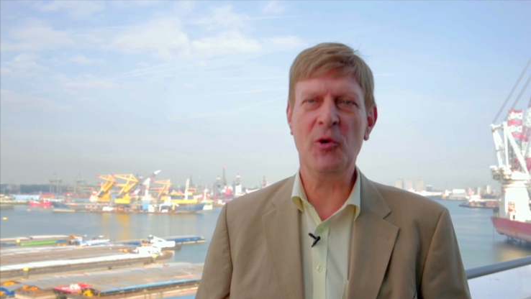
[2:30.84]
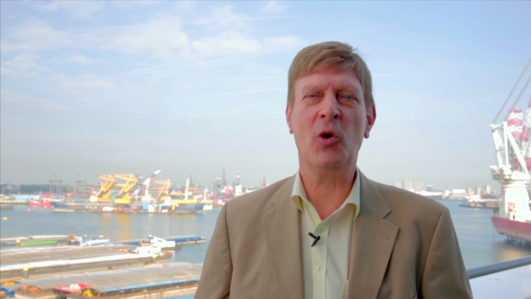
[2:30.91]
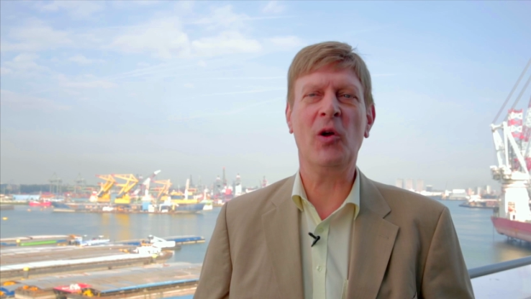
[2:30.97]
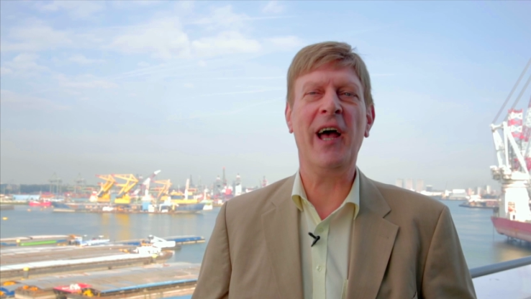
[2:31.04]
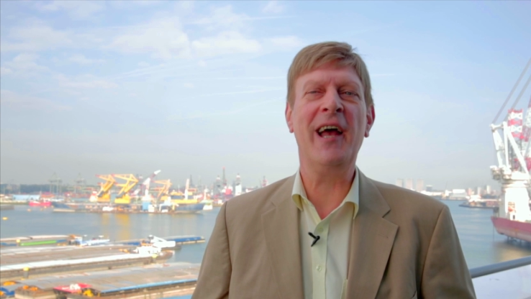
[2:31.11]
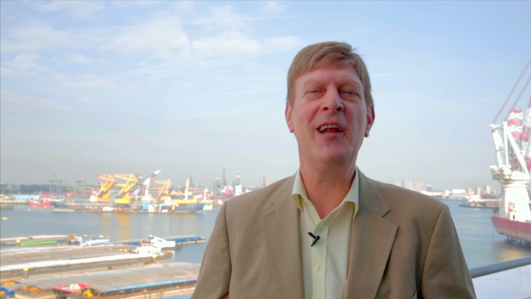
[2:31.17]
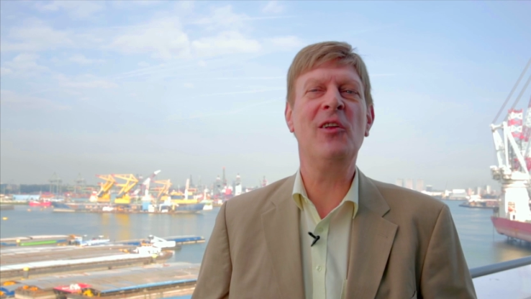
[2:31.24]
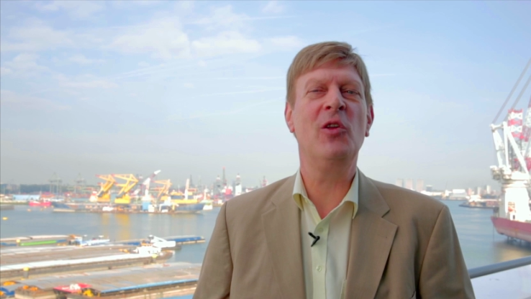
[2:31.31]
you
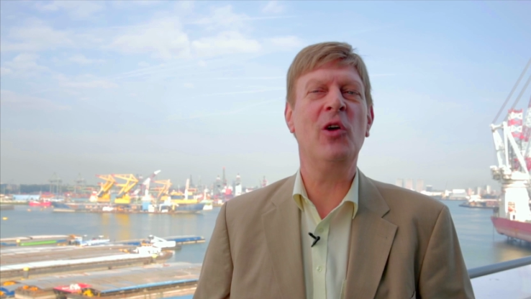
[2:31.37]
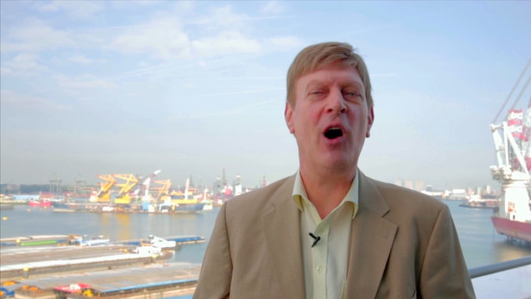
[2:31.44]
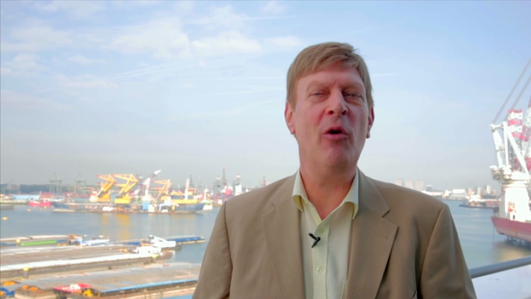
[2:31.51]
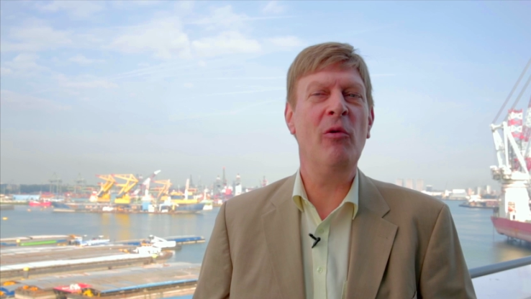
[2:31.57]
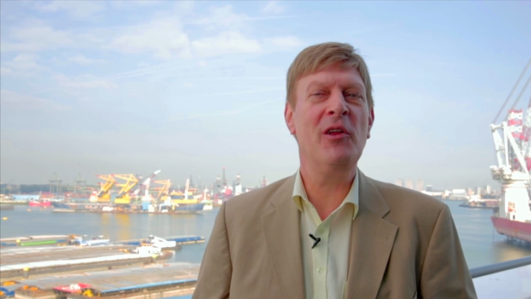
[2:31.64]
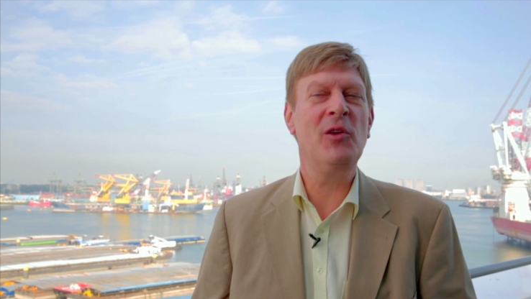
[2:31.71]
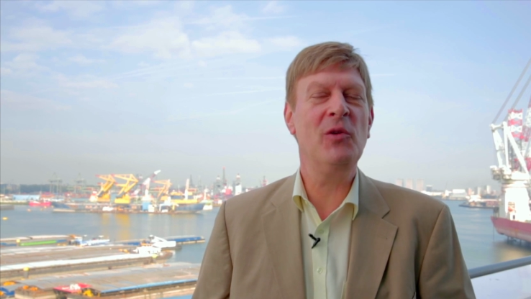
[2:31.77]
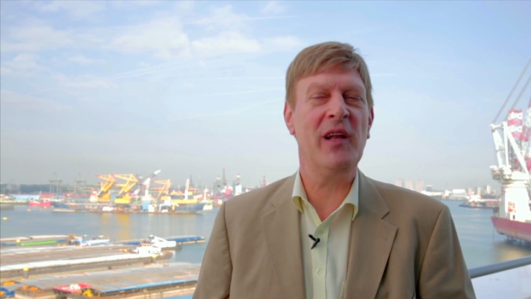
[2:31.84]
can
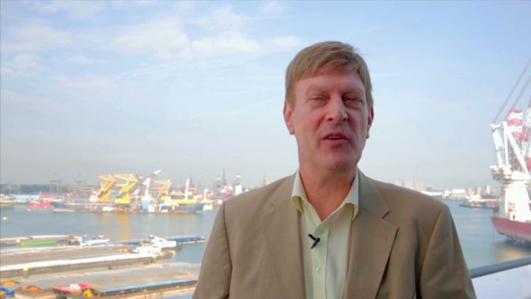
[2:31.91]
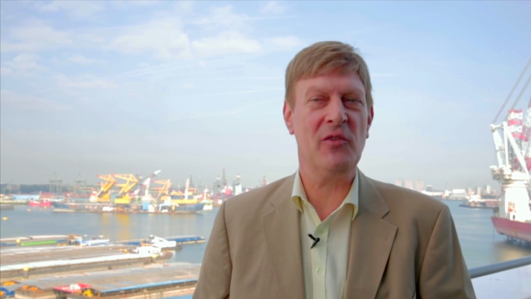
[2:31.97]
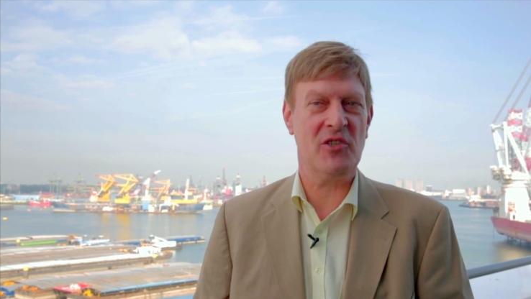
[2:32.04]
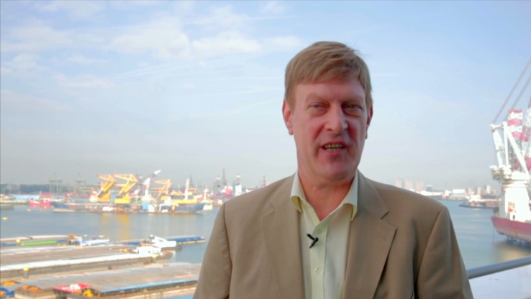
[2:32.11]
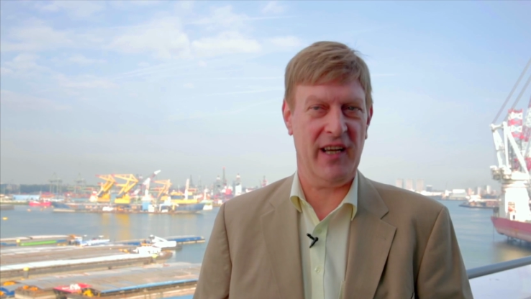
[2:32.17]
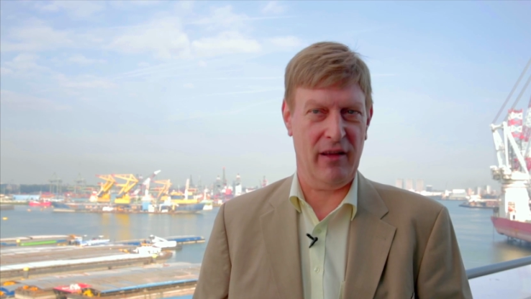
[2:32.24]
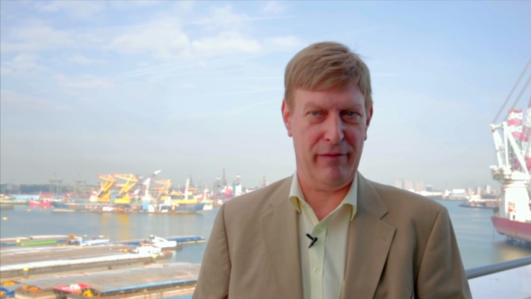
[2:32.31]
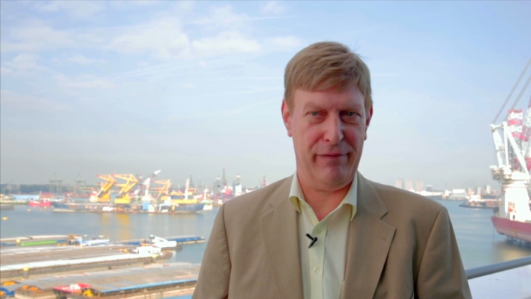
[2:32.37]
only do that
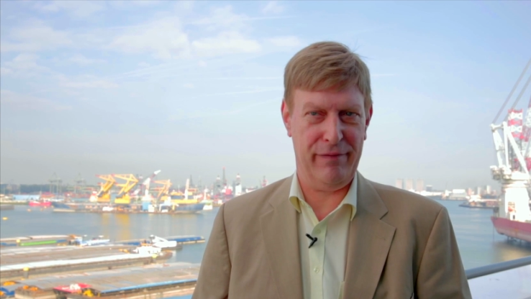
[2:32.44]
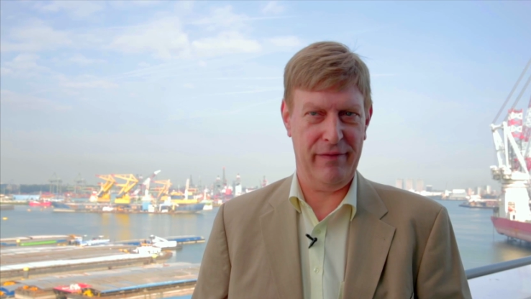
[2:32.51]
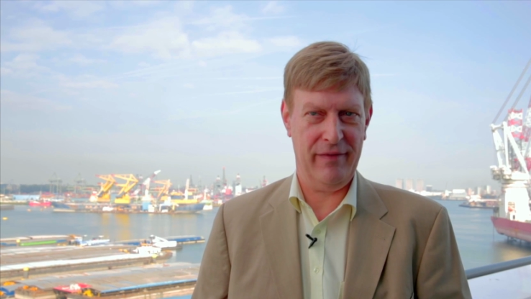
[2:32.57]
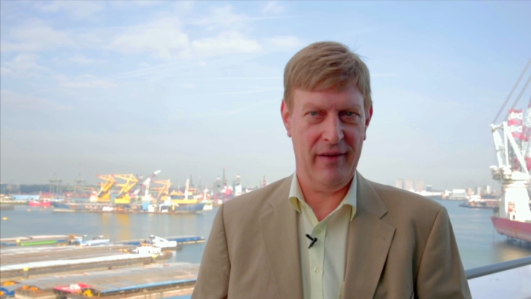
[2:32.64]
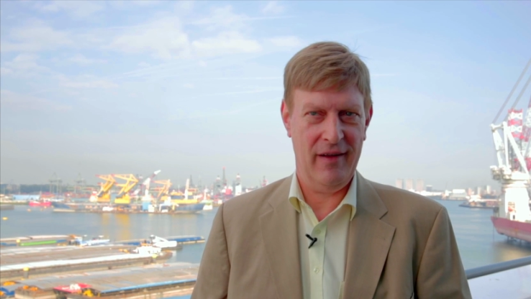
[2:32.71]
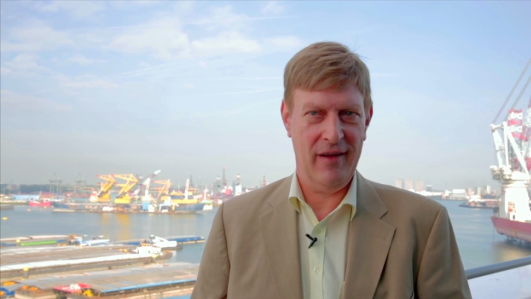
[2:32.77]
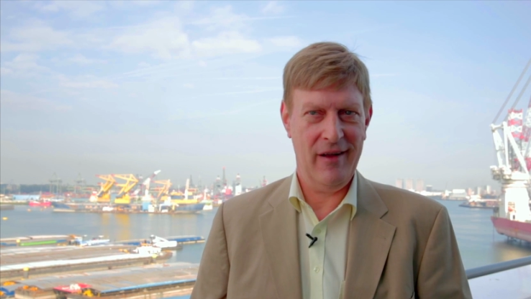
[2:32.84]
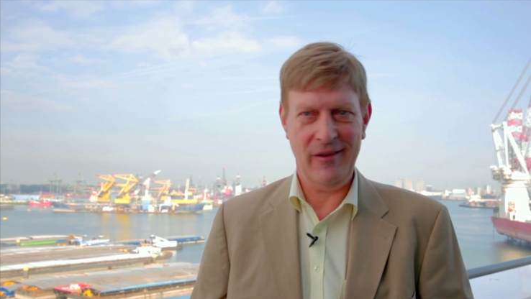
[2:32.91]
yourself.
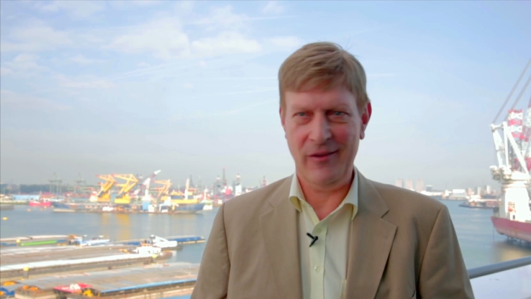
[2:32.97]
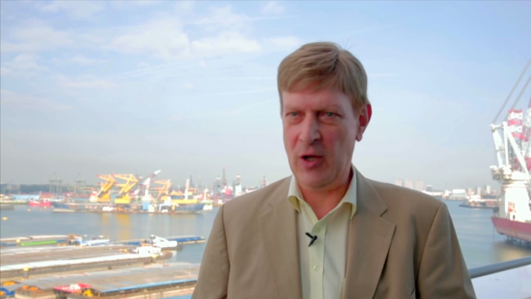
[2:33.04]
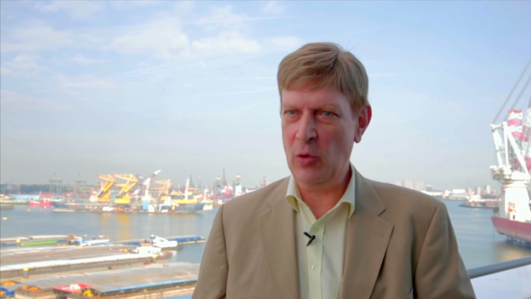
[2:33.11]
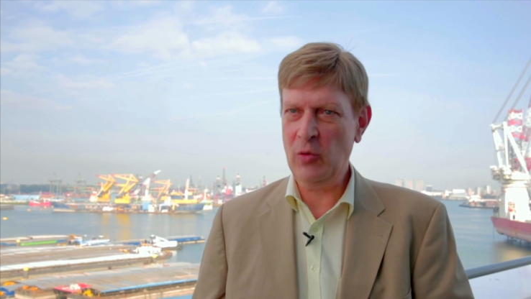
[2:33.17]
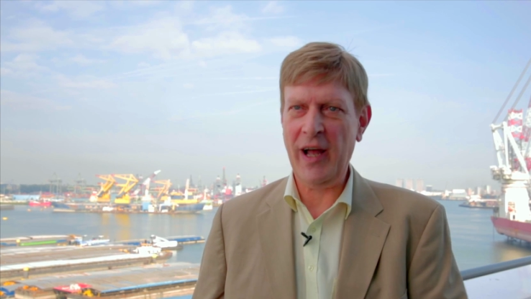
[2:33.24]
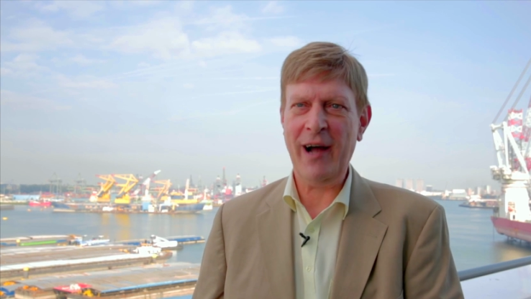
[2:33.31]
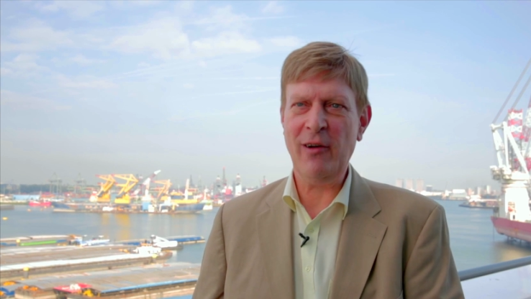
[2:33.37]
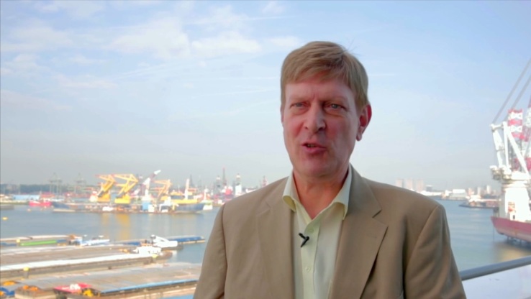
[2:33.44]

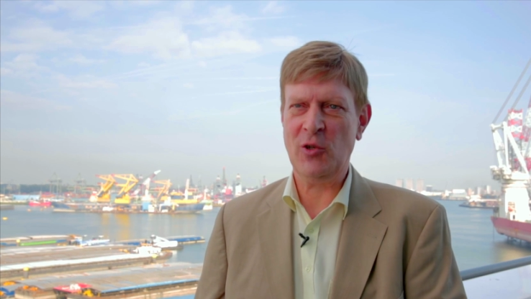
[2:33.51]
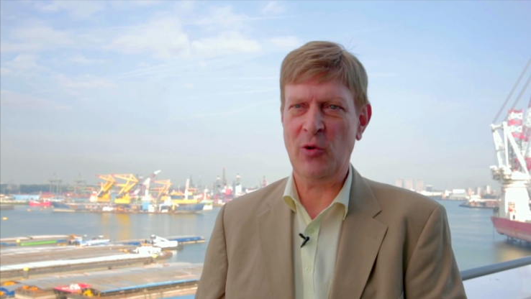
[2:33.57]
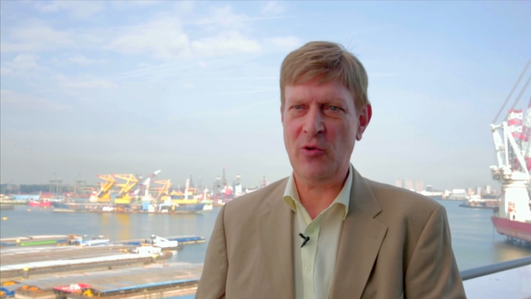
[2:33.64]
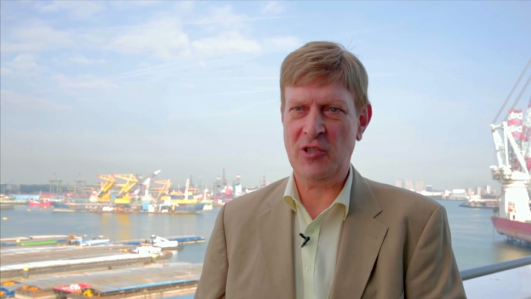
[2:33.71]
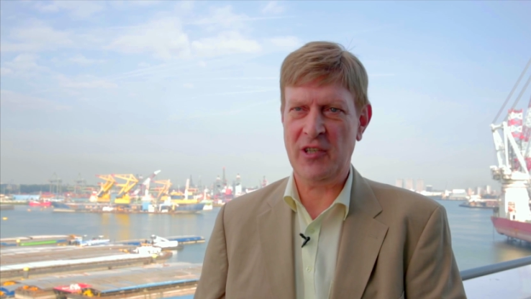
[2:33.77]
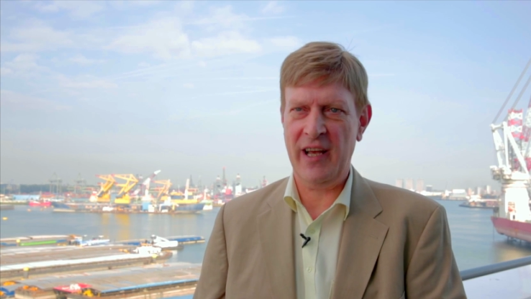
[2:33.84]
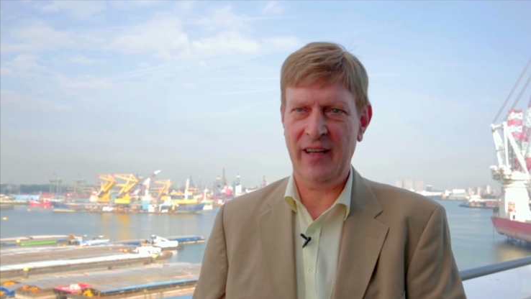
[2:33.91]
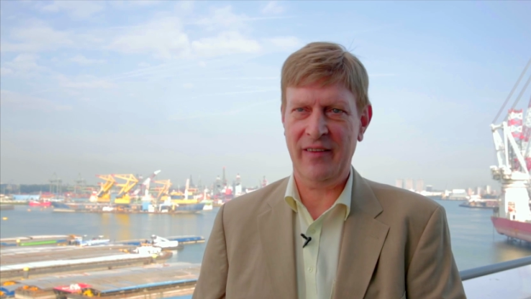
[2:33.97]
Don't
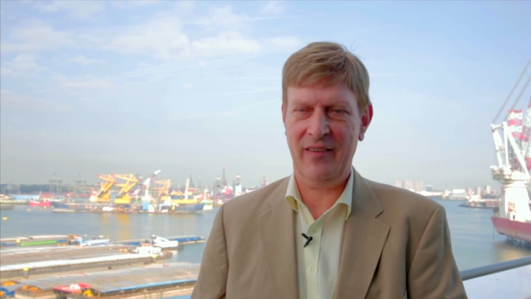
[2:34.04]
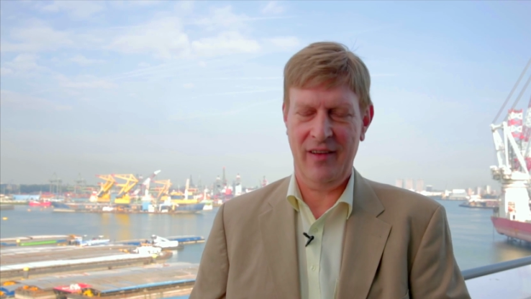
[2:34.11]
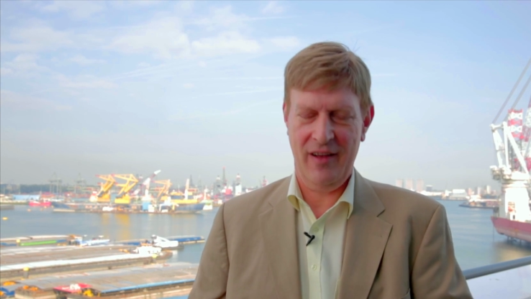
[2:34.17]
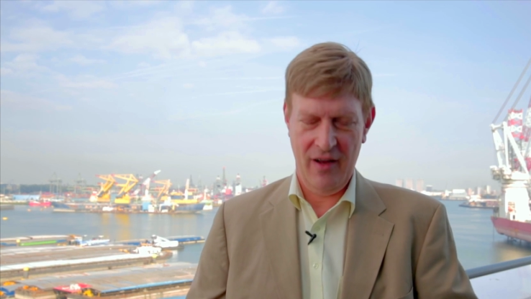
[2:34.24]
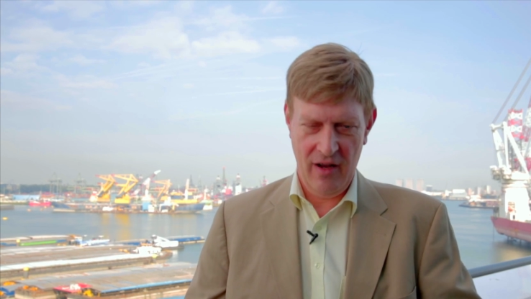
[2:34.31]
outsource that.